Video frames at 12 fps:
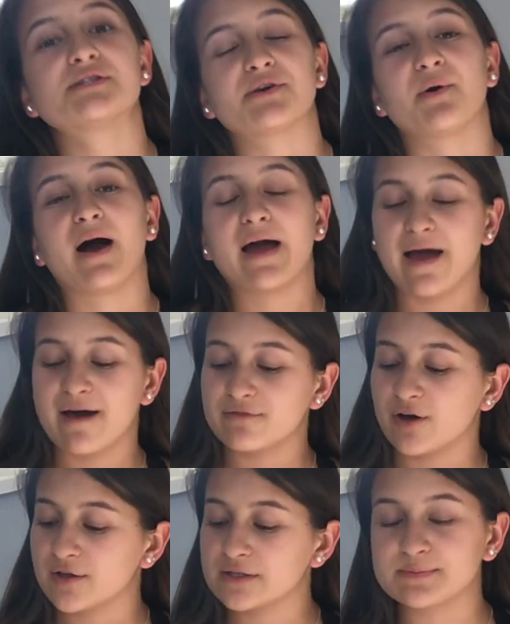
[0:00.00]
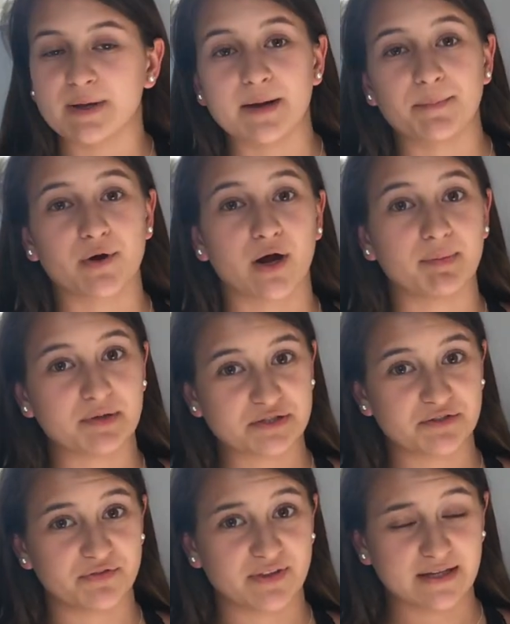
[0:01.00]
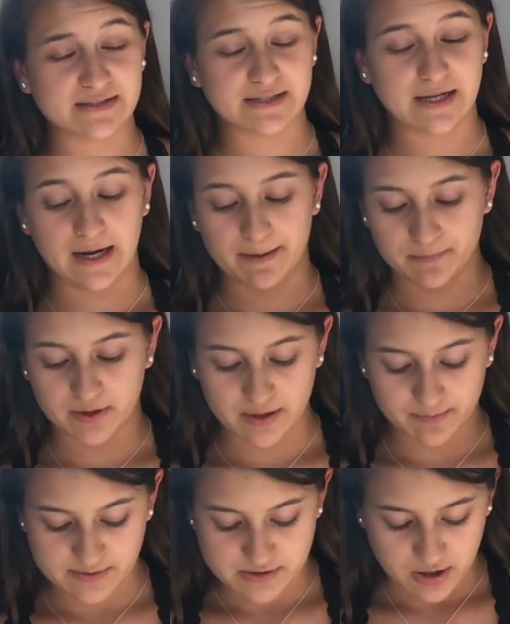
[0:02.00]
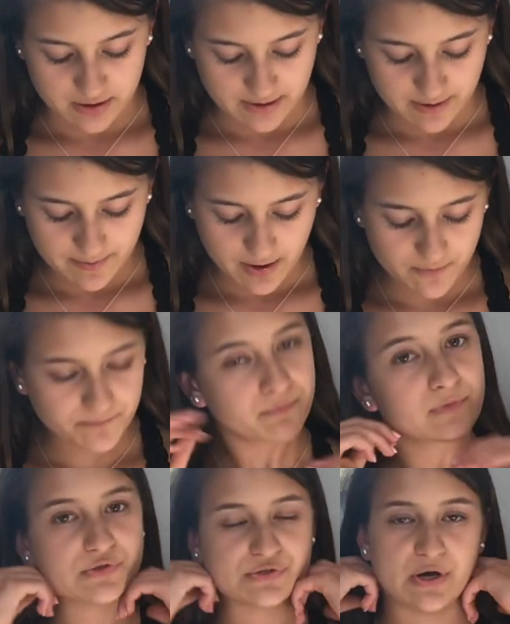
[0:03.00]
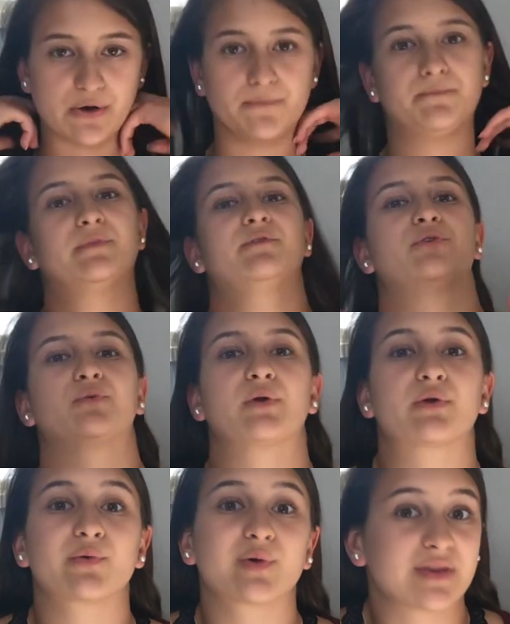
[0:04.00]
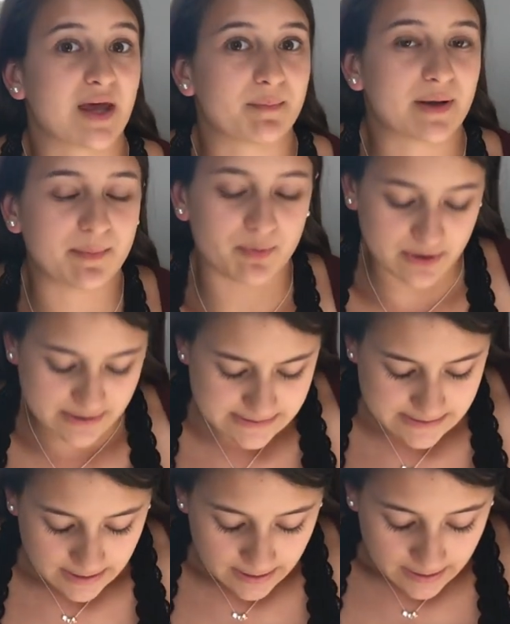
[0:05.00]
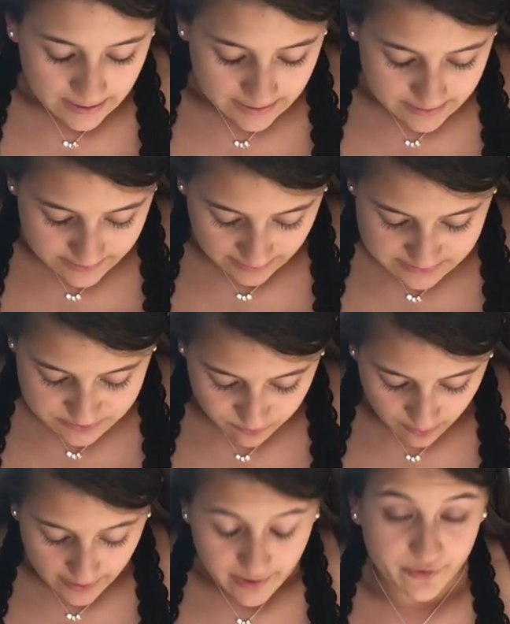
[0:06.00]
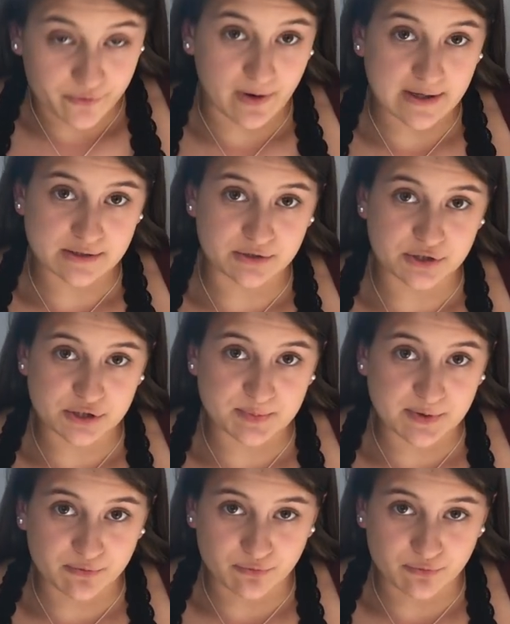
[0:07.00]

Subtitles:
So I have on this paper a bunch of things that I'm going to be talking about. So if you're wondering what that paper is, that's why, otherwise I'll just be